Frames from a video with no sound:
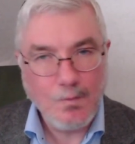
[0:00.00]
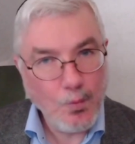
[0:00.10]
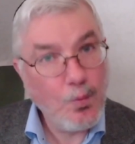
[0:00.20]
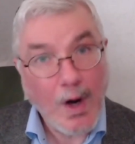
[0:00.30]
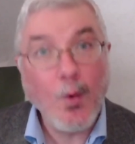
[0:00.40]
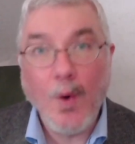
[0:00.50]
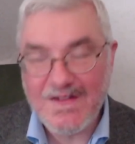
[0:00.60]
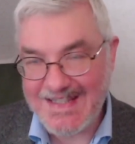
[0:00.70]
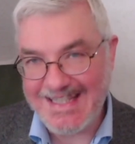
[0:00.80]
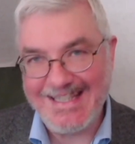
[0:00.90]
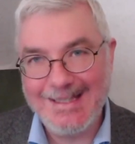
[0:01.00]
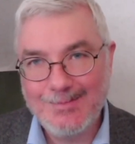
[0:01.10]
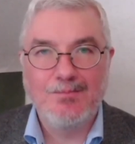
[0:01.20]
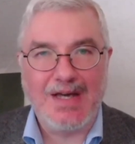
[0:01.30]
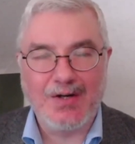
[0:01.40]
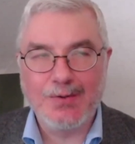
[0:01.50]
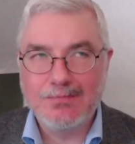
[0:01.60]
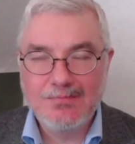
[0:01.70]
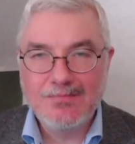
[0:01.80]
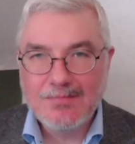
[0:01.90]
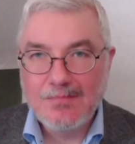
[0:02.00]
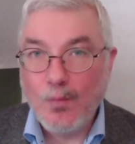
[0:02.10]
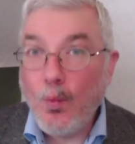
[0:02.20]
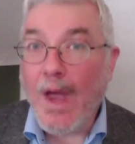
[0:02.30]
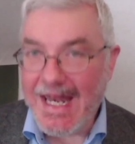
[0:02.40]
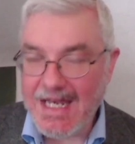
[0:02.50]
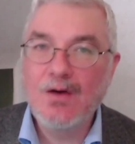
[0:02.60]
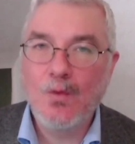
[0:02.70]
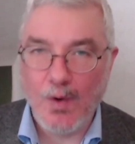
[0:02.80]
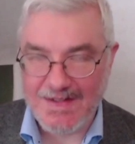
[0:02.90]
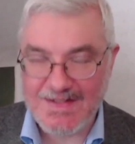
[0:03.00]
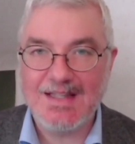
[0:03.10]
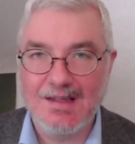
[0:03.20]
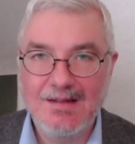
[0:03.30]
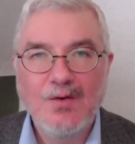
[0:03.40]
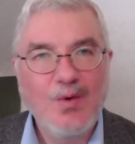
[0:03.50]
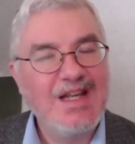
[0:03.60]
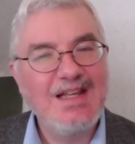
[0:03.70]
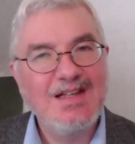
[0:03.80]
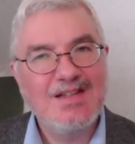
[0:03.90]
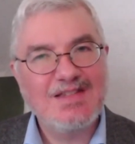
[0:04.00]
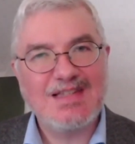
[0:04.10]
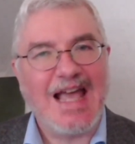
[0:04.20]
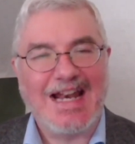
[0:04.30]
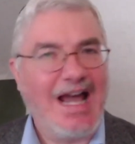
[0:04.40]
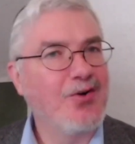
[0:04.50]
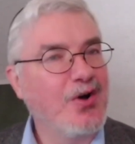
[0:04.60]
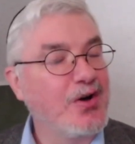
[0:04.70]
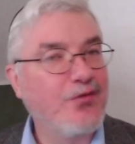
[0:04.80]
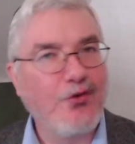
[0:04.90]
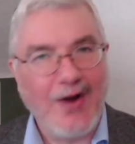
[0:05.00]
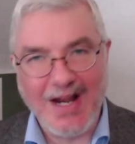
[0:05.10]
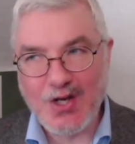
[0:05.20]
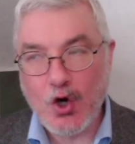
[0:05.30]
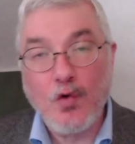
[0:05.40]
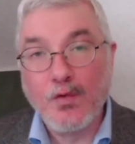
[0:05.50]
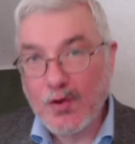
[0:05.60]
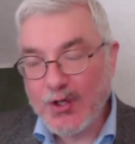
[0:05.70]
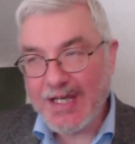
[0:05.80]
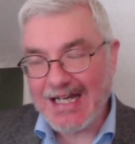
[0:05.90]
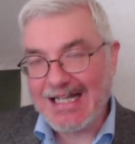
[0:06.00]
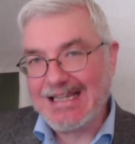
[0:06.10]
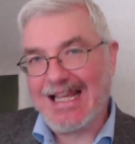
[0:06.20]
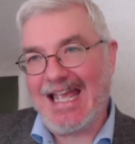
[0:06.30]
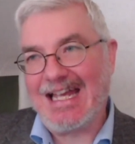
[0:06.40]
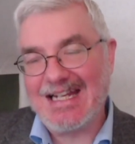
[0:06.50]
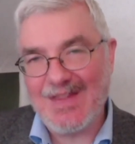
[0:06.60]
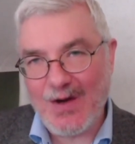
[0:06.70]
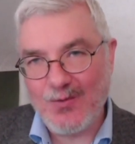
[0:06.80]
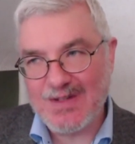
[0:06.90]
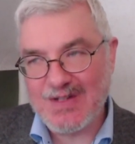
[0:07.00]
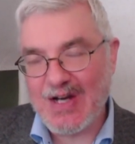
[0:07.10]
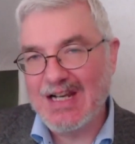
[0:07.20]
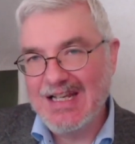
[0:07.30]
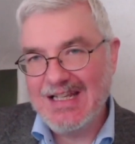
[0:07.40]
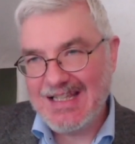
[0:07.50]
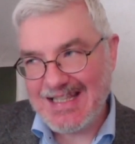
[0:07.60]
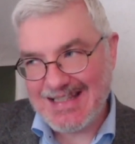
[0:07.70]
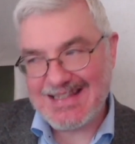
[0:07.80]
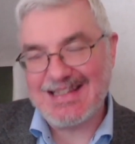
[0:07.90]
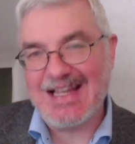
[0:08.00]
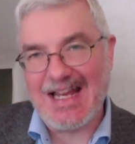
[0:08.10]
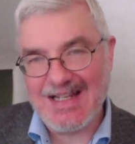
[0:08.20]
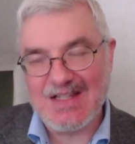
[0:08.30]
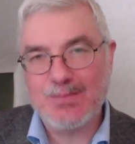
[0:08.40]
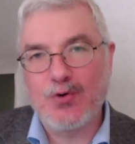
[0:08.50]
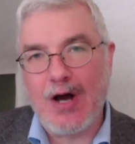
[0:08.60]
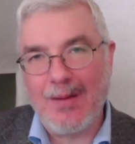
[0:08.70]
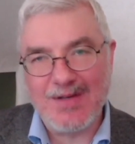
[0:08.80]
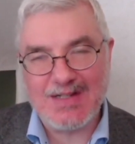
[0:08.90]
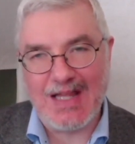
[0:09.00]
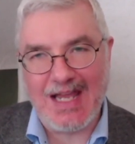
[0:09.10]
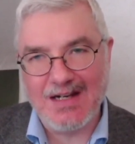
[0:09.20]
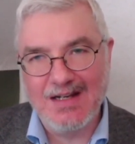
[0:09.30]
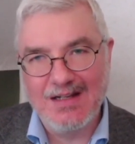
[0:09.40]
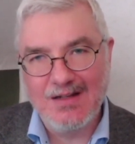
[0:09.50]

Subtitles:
where was he? Better, when was he? When he sat out on a veranda overlooking a land that was not his land, his promised land.